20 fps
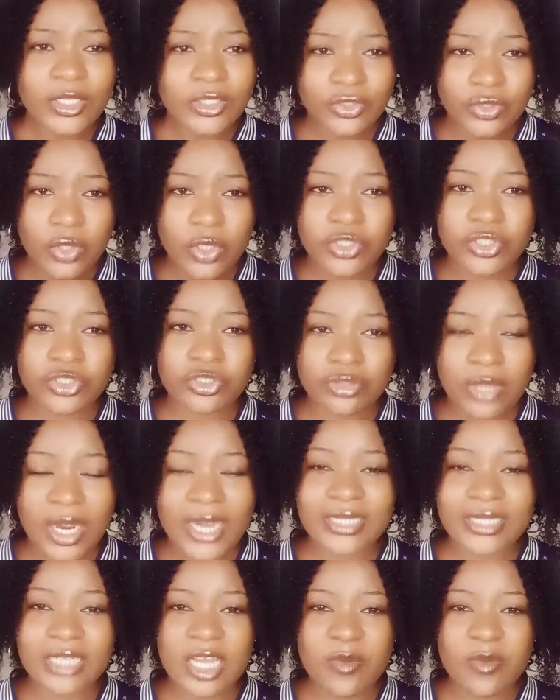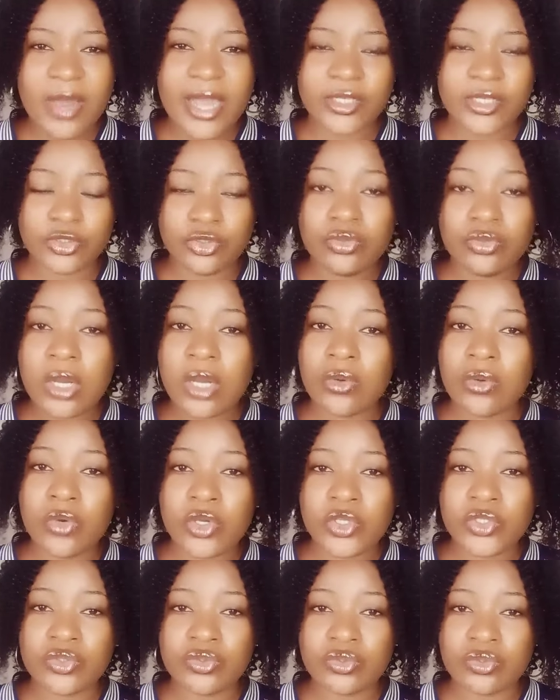Just try them and you are
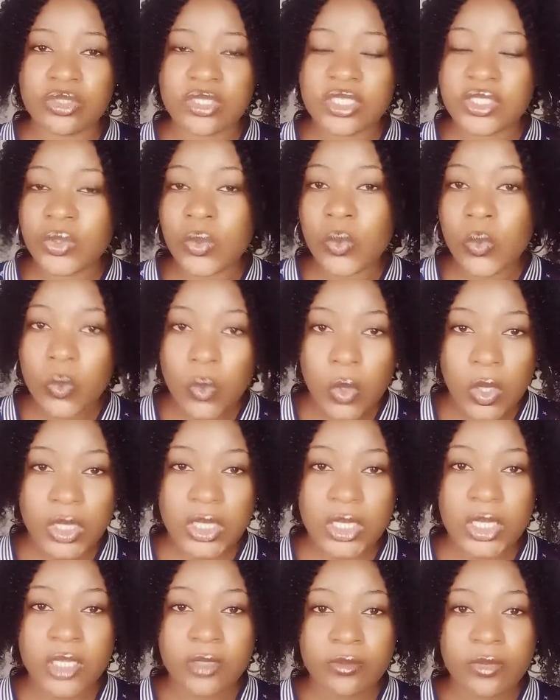going to see the work.